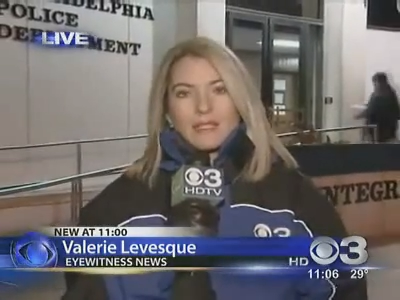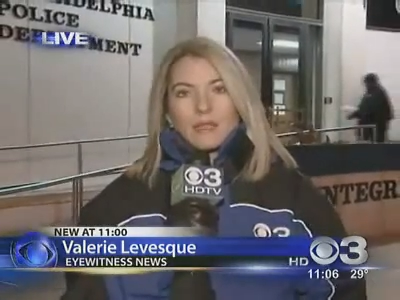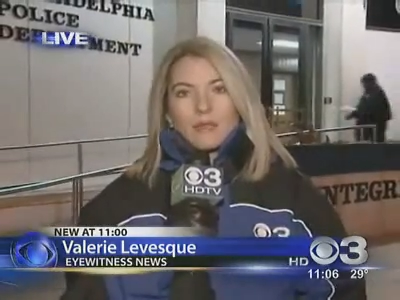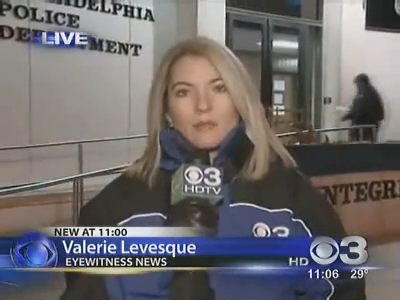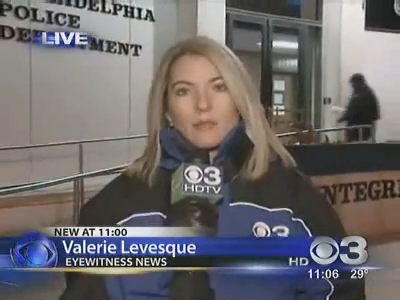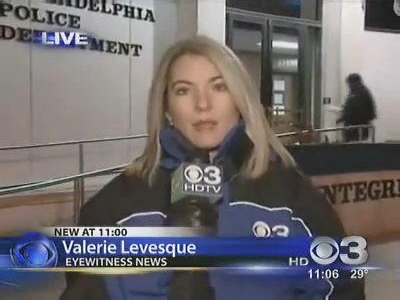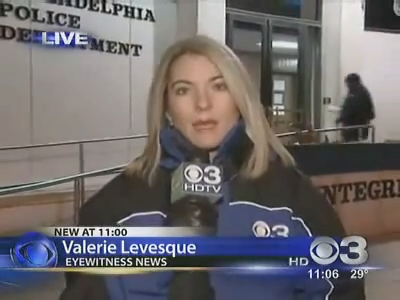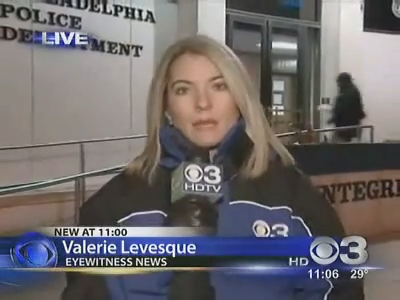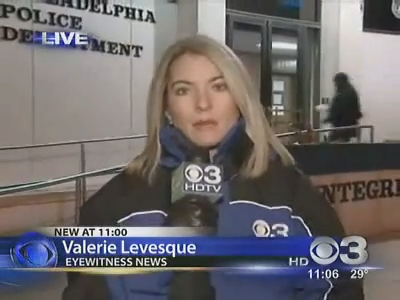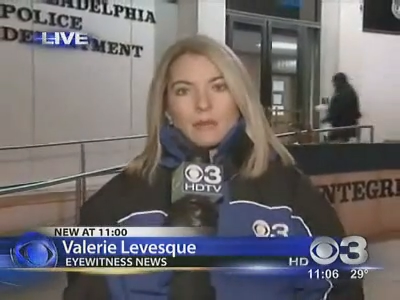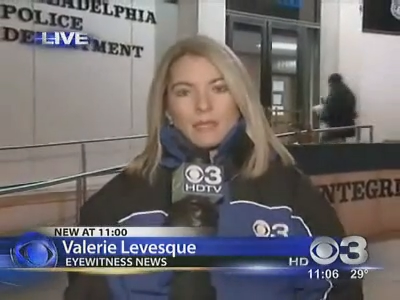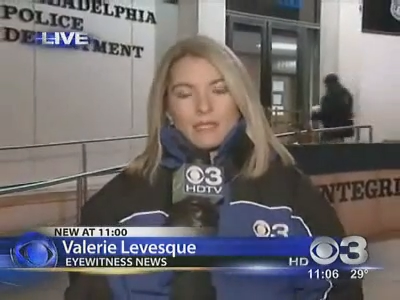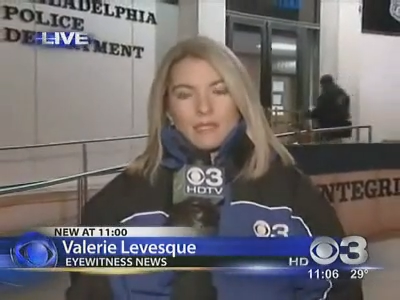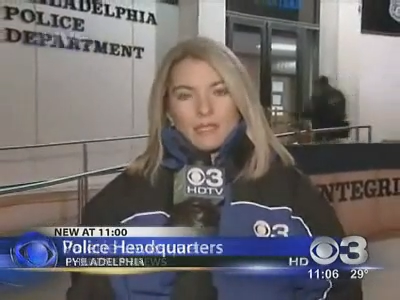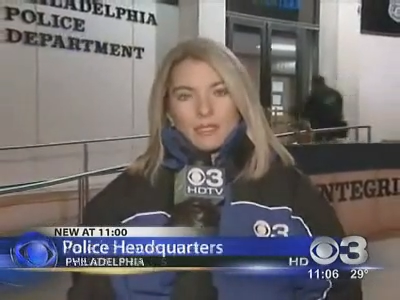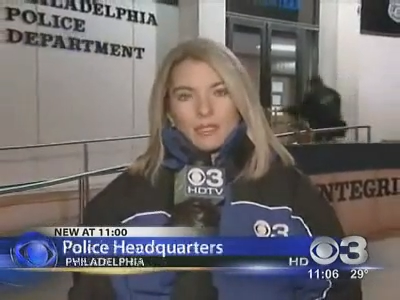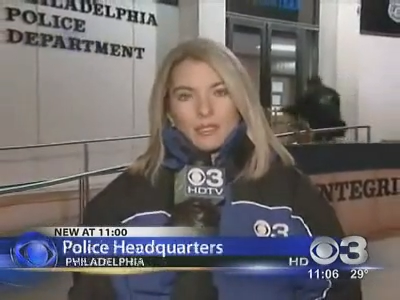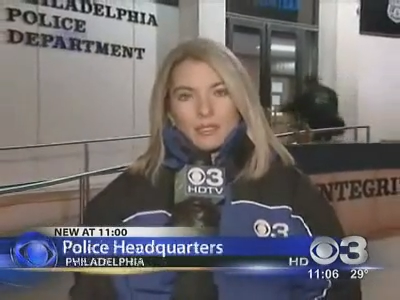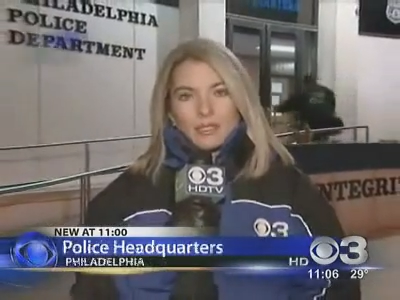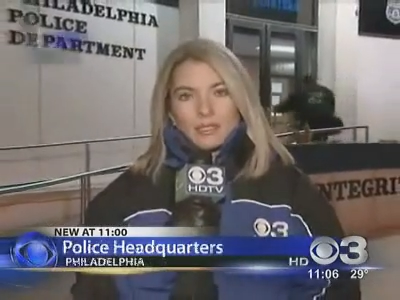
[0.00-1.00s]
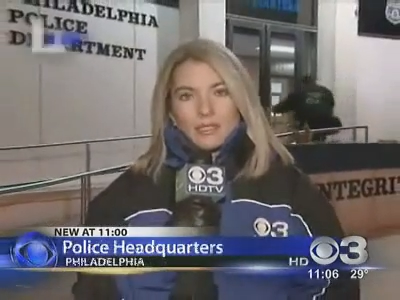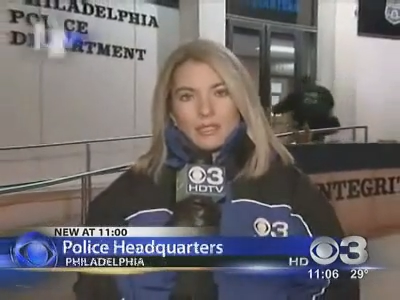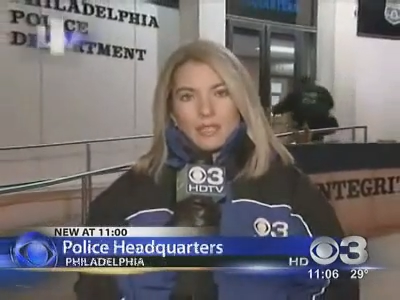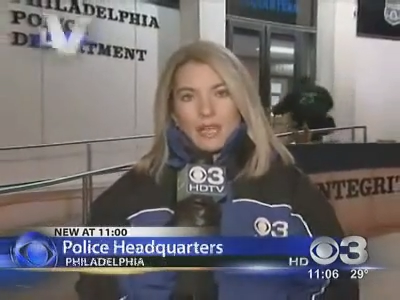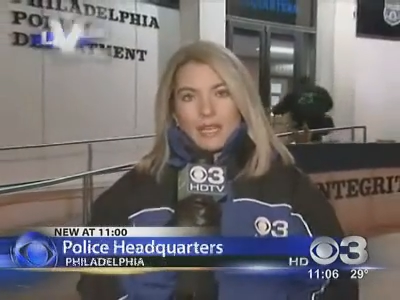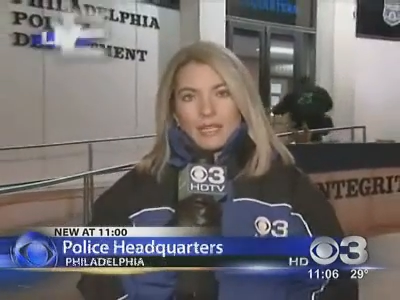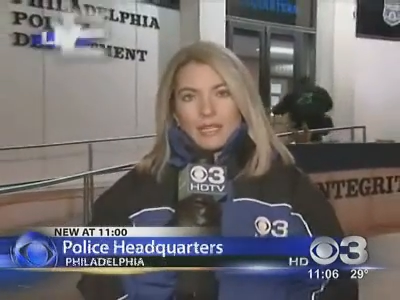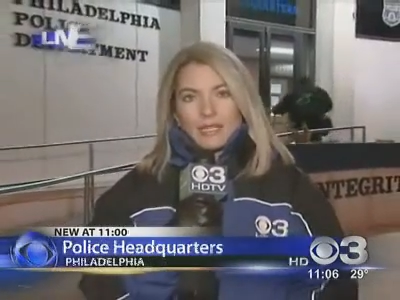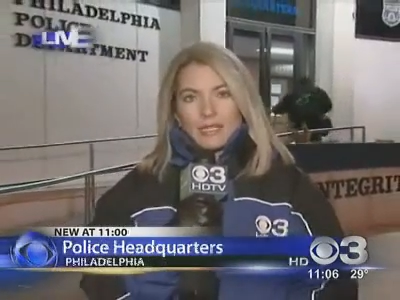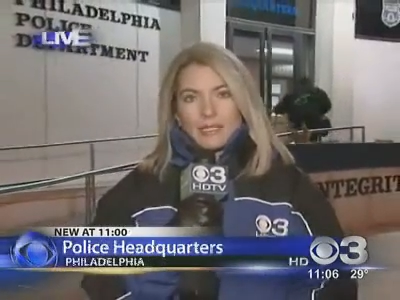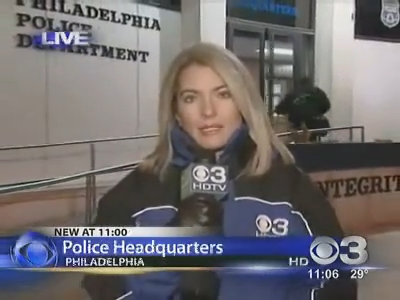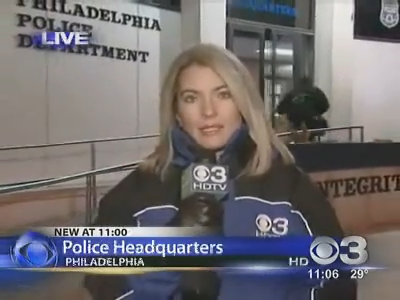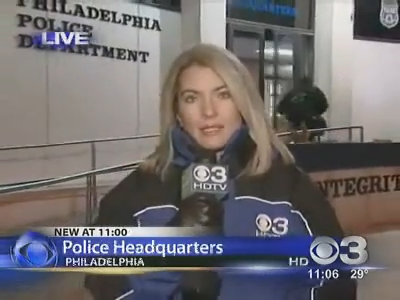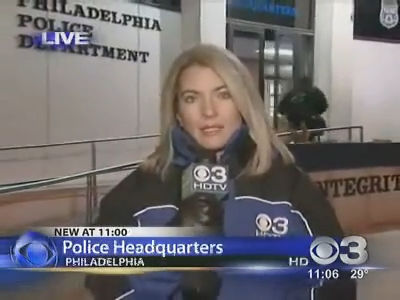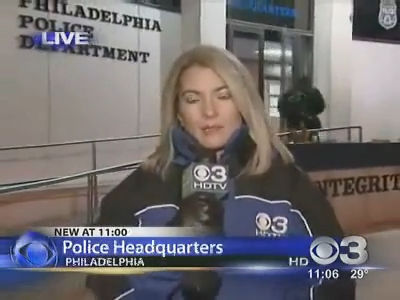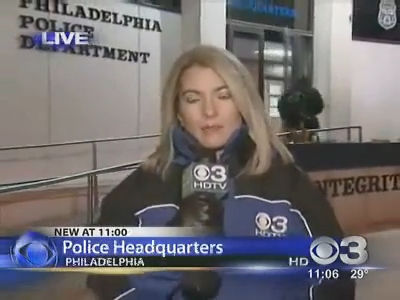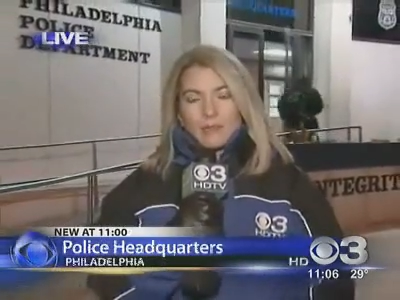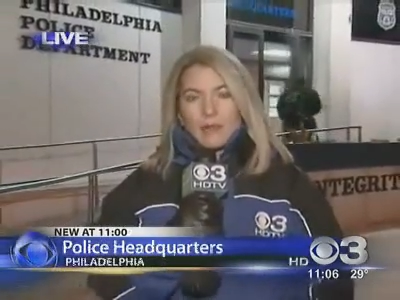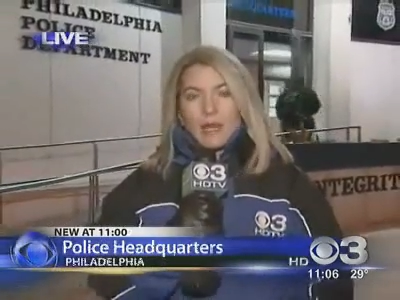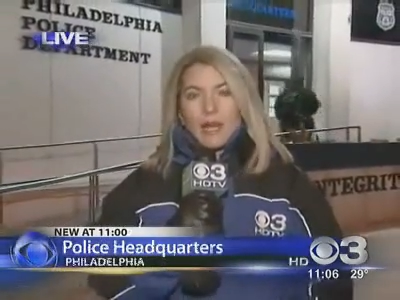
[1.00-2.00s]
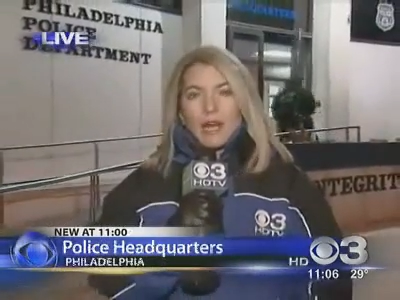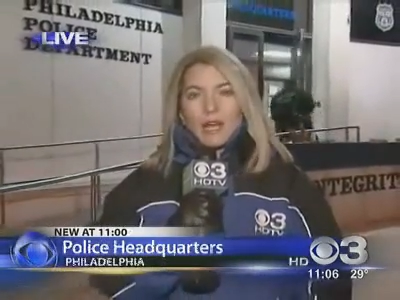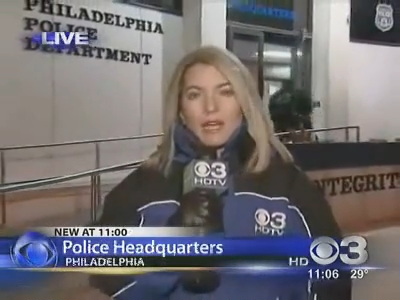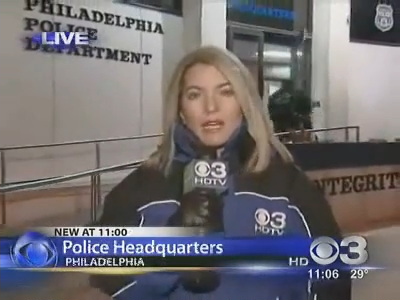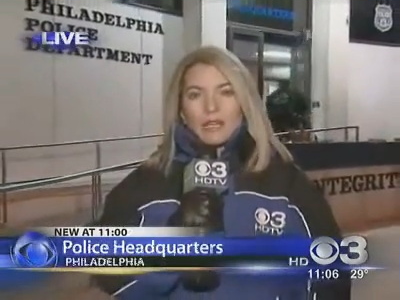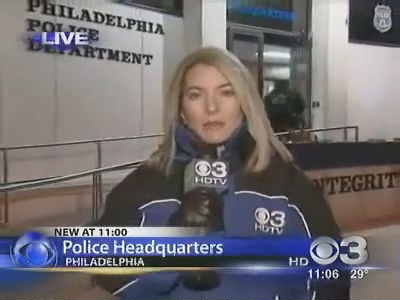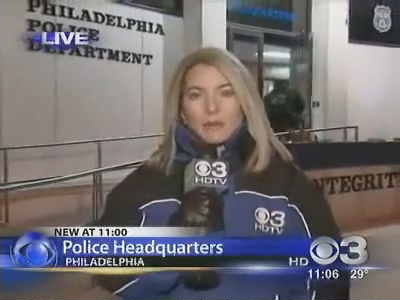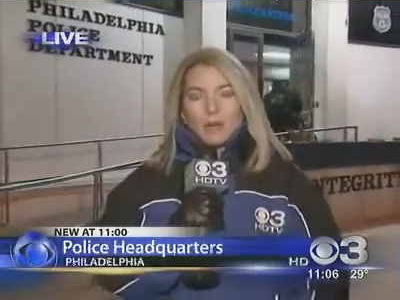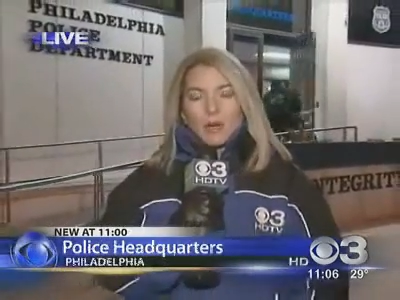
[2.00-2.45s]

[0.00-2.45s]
the babysitter, and tonight he sits behind